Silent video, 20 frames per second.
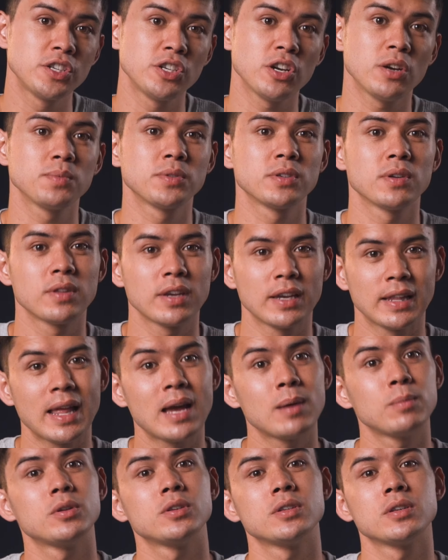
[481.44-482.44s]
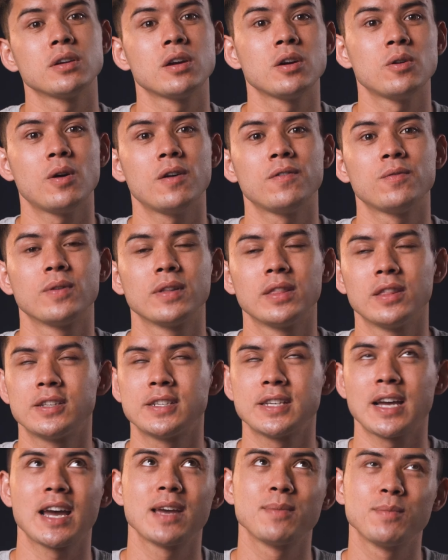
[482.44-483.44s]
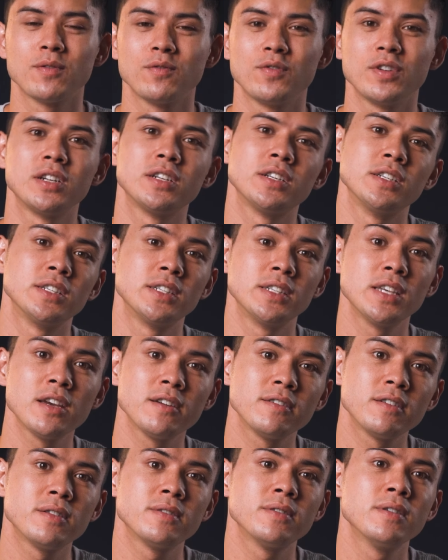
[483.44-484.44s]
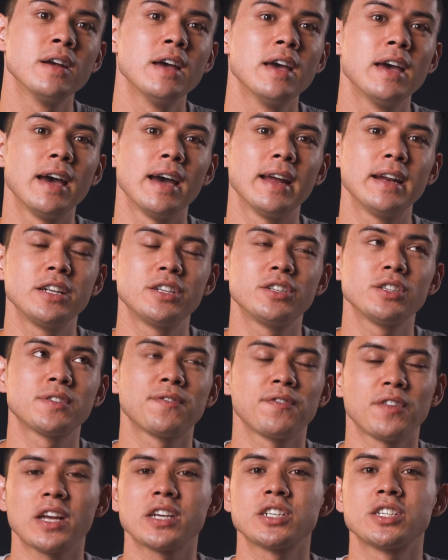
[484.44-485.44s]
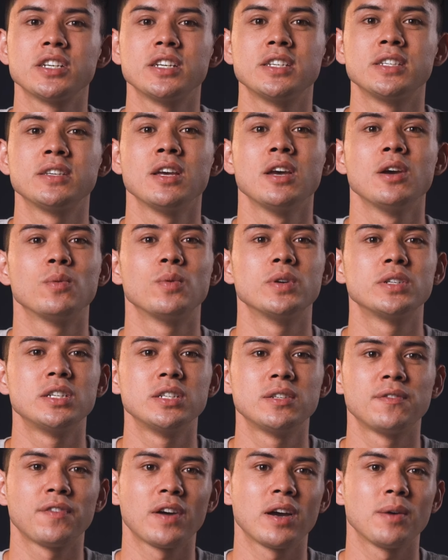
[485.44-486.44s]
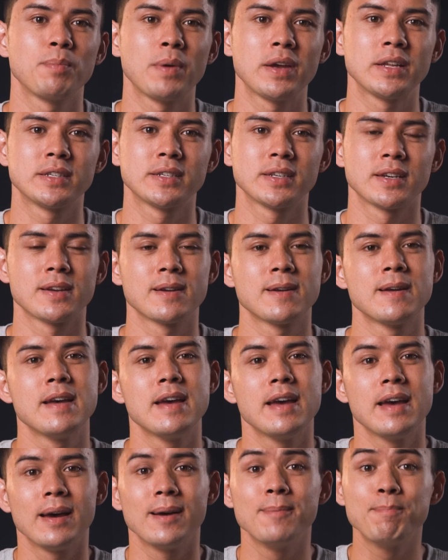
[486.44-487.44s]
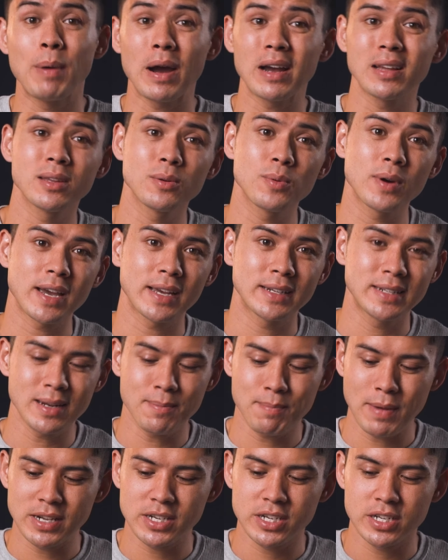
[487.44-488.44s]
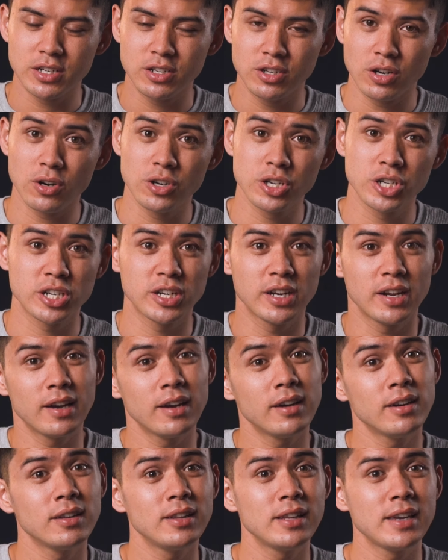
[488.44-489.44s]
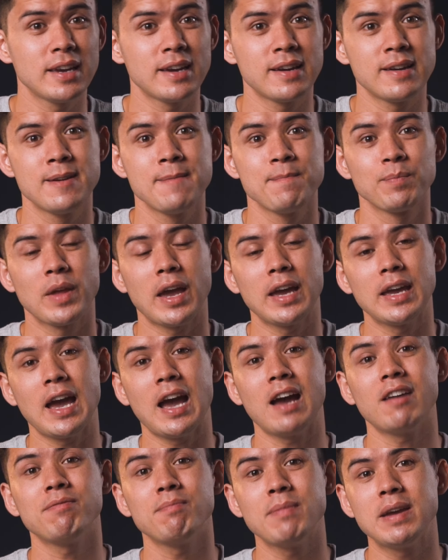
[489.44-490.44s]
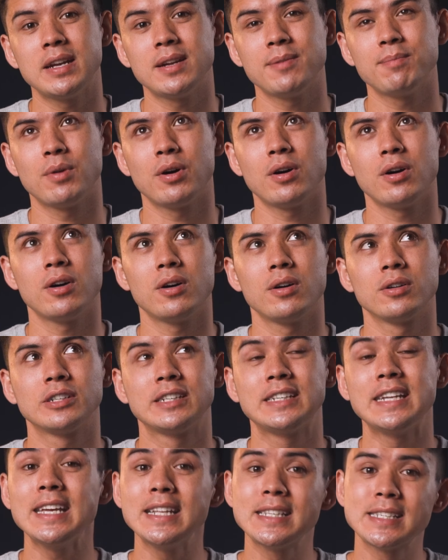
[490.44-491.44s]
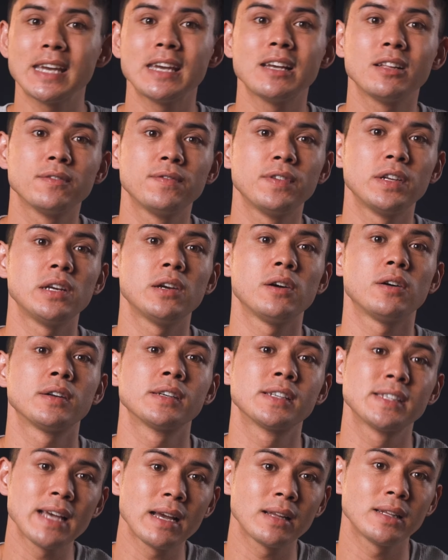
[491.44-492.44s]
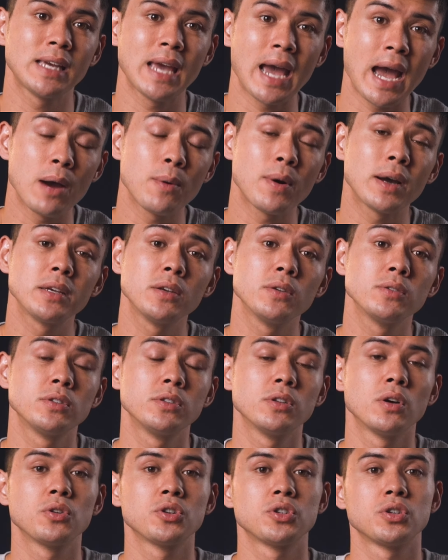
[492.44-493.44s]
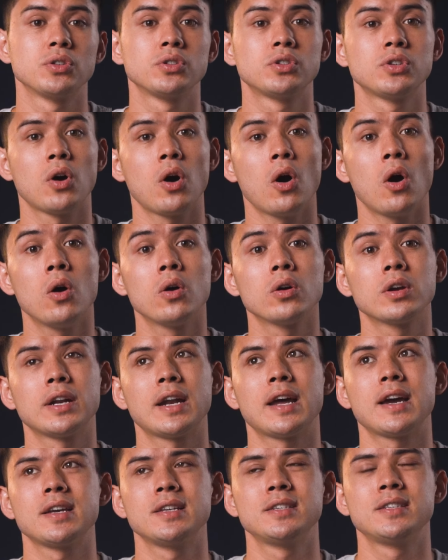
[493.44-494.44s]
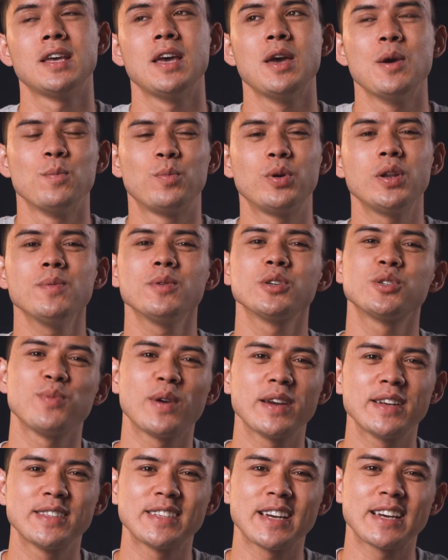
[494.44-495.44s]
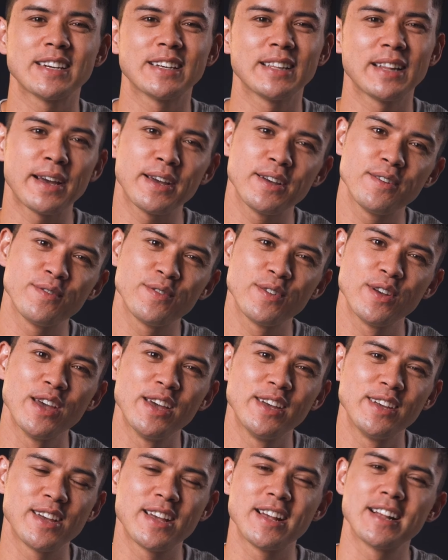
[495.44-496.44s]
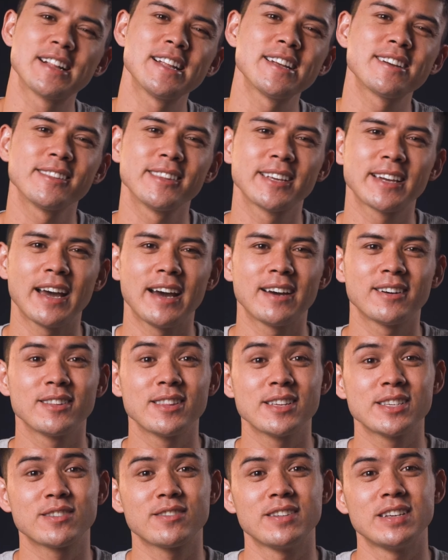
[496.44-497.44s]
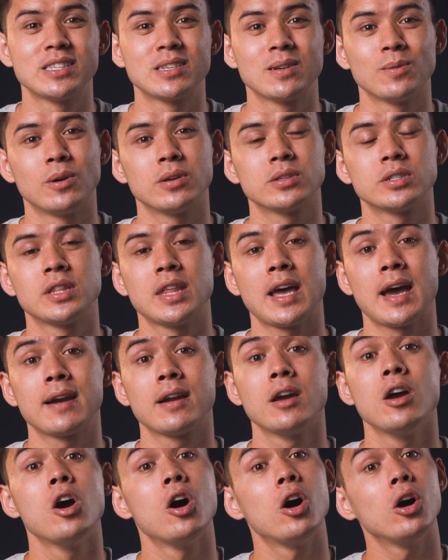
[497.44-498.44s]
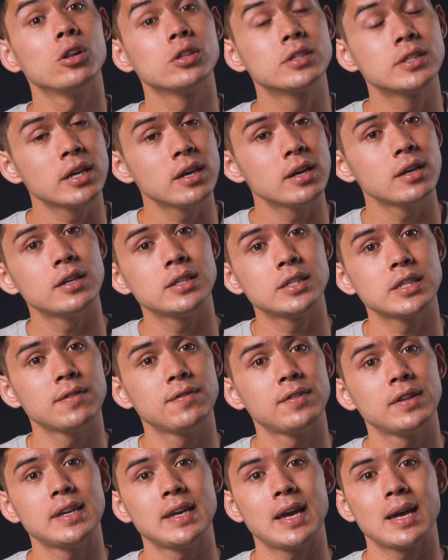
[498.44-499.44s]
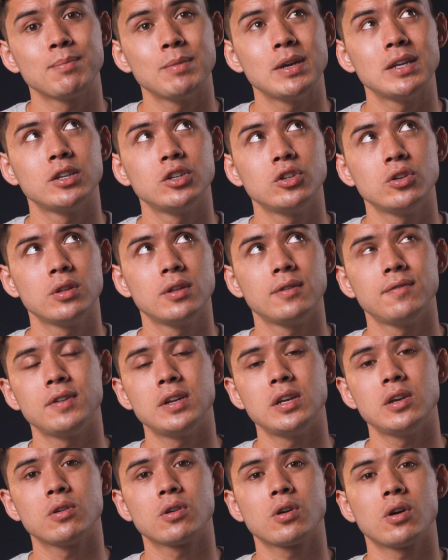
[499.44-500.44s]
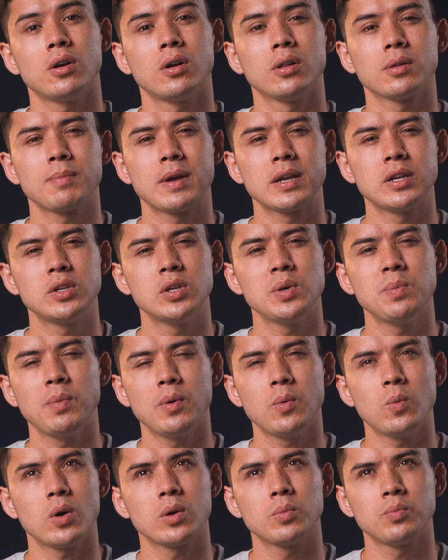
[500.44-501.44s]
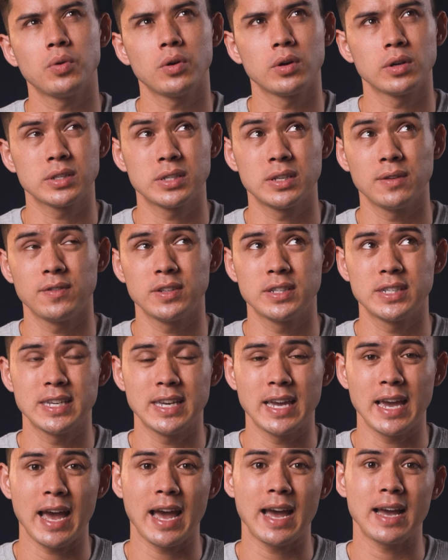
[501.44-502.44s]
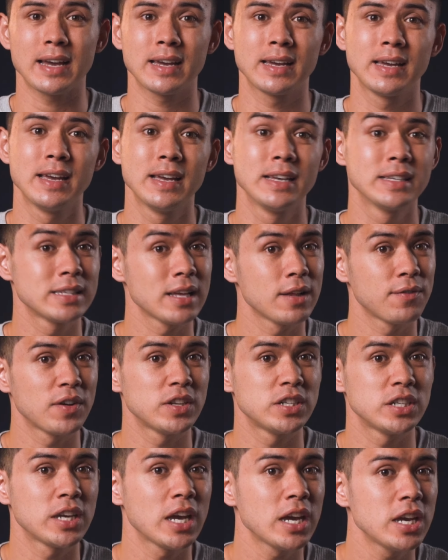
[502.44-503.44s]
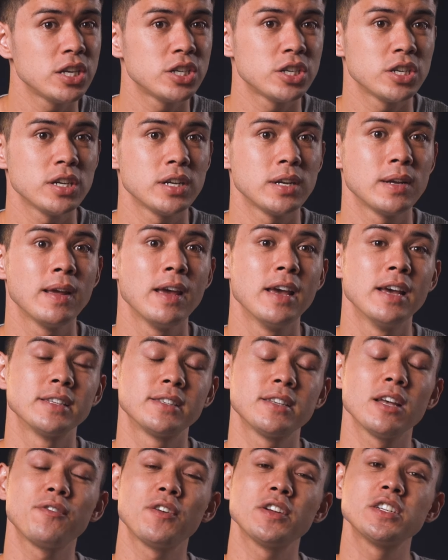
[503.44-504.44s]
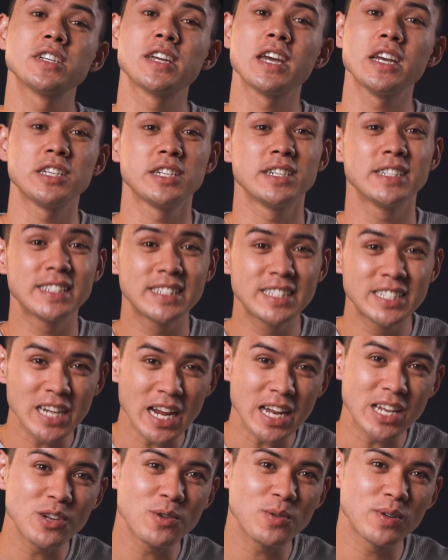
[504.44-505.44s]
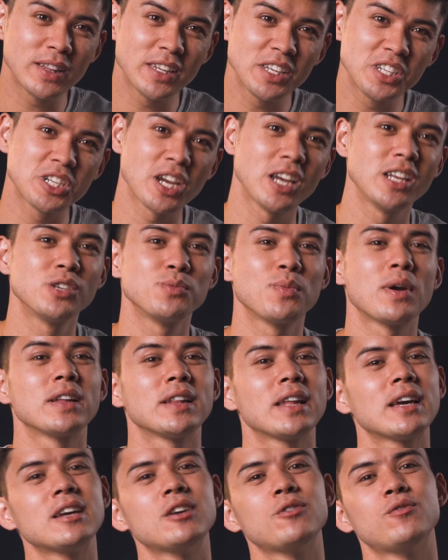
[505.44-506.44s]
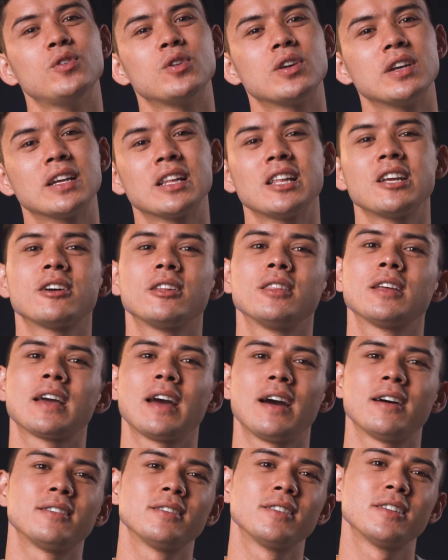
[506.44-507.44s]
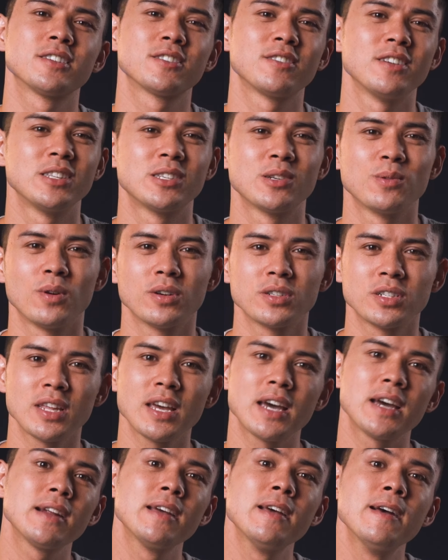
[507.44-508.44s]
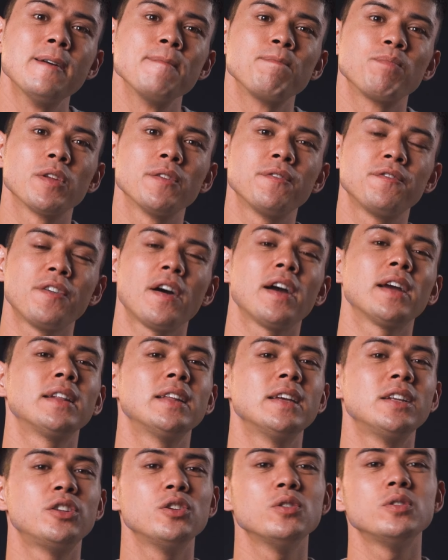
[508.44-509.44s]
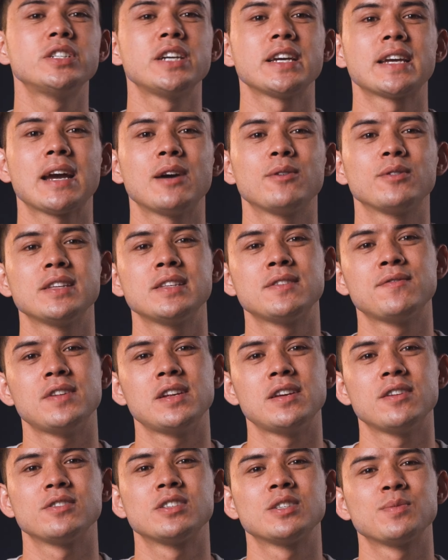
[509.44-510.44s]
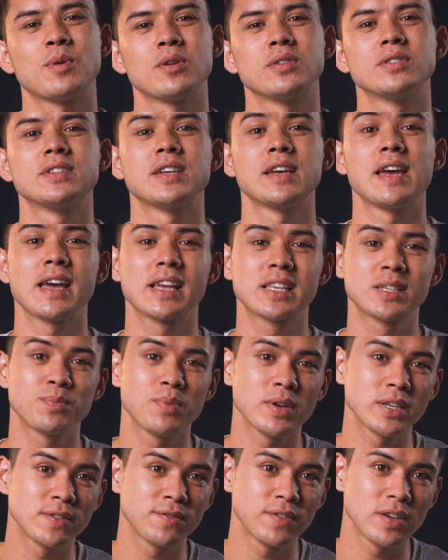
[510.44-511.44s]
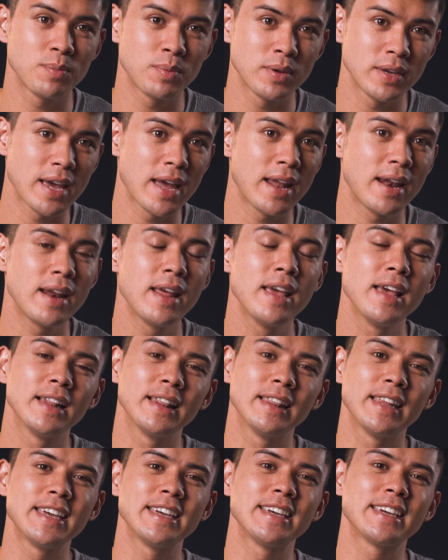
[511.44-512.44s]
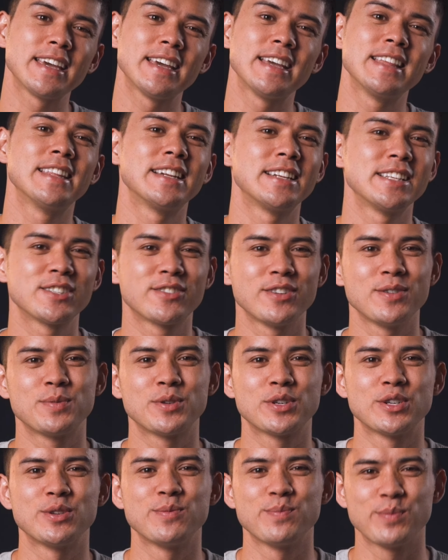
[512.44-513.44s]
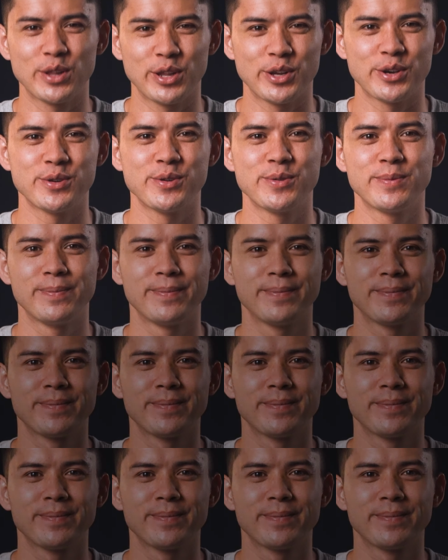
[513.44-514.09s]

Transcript: shops so the alarm doesn't go off when the timer reaches zero and it just flashes, which is far better. And by the way, I did mention Notion earlier. I have made a more detailed video on exactly how I use Notion to organize pretty much my entire life. You can click on the card on the screen to watch that. Alternatively, I made another video called My Number One Productivity Hack Self Education. Self education has genuinely changed my life. You can click on the card on the screen to watch that. And finally, do check out this video's sponsor, ExpressVPN, link in the description below.